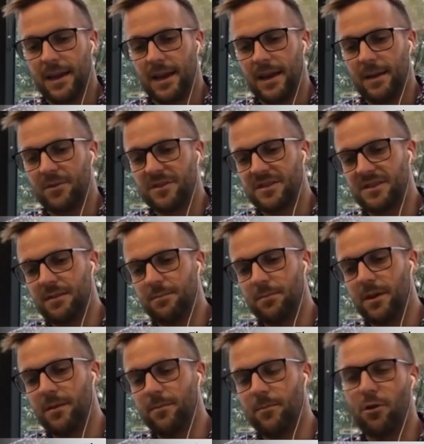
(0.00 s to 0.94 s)
and my
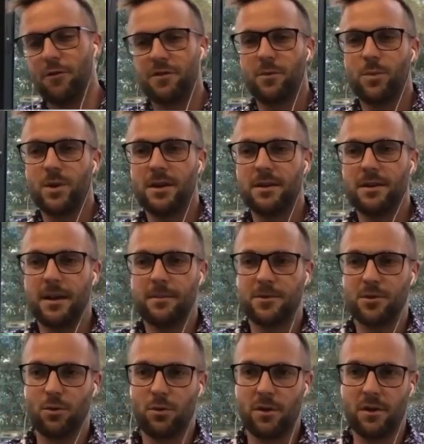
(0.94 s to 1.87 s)
stepmom, often we end up
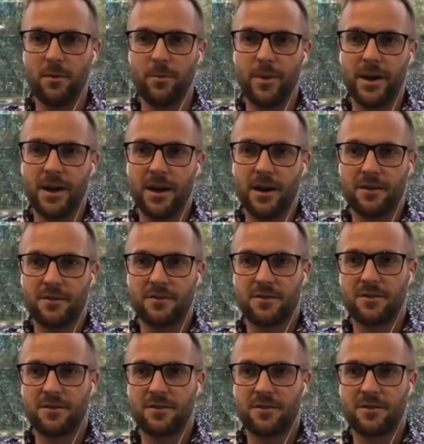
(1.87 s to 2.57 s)
talking about